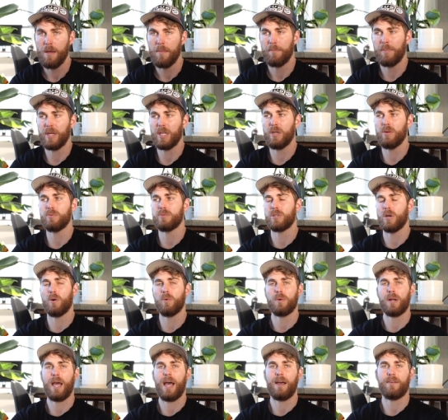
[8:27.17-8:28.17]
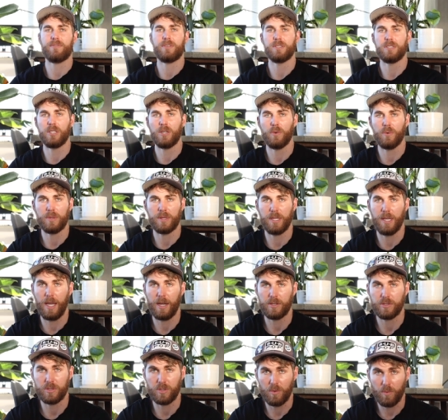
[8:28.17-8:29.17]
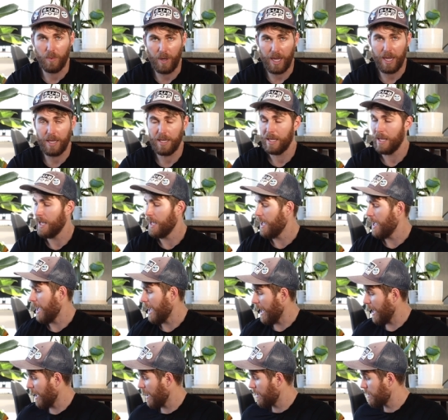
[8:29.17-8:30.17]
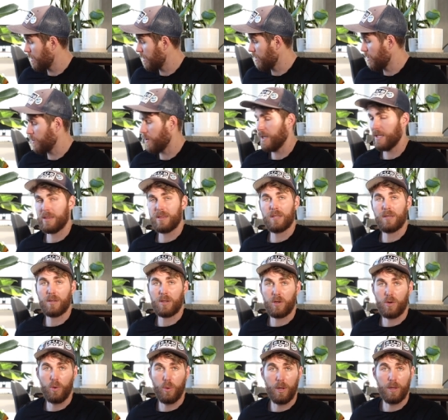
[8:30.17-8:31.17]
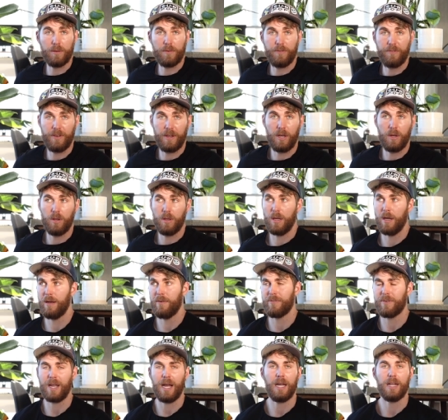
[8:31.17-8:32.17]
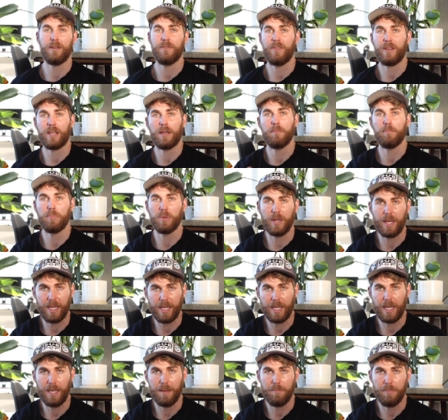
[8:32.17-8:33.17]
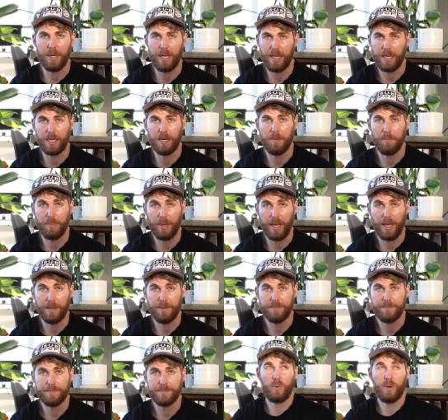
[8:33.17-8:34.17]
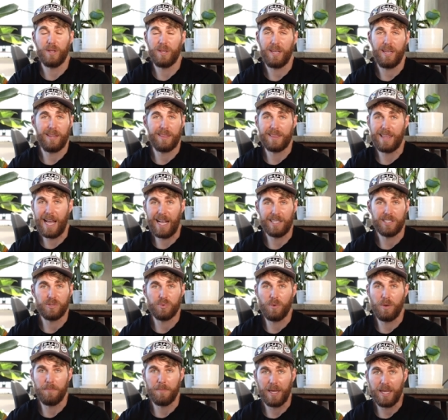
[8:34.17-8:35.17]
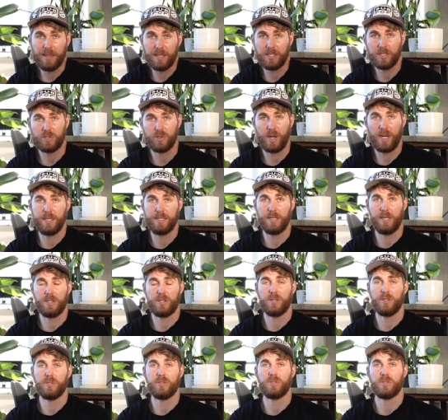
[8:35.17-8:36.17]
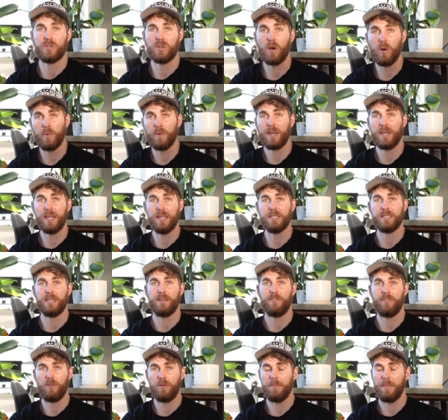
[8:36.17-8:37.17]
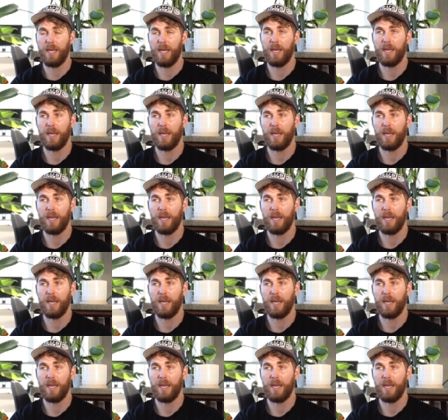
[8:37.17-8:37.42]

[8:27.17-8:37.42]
but you don't have to deal with the extra weight and you get the quilt feel of kind of like a blanket being in a bed. Really, that's what made this transition so easy for me